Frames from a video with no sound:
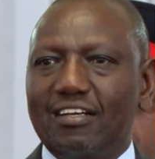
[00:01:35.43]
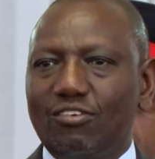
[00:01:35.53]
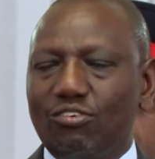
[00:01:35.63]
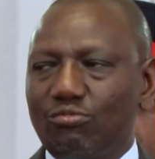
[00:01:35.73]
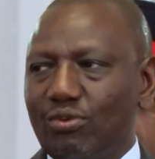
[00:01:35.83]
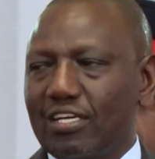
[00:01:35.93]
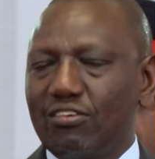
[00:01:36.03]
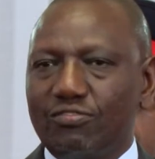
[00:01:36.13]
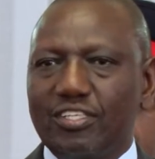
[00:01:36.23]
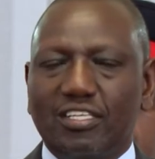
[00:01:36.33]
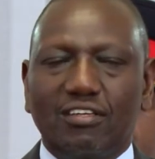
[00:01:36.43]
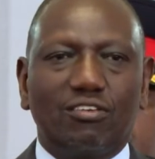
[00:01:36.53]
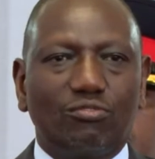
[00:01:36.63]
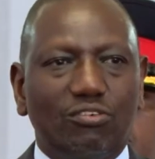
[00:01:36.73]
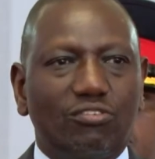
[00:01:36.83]
on one of the
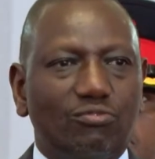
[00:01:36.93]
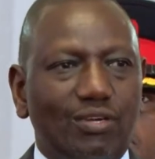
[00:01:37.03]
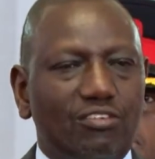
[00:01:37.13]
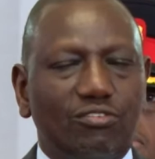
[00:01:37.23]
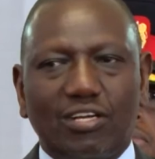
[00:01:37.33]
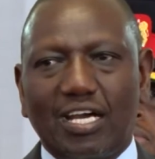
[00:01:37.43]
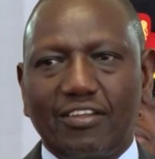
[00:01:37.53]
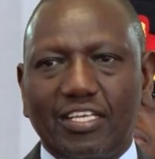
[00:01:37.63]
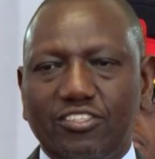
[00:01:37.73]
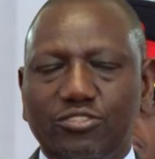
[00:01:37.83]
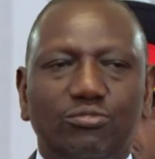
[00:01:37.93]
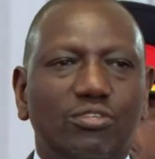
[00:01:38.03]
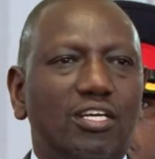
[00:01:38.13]
or one or other issue.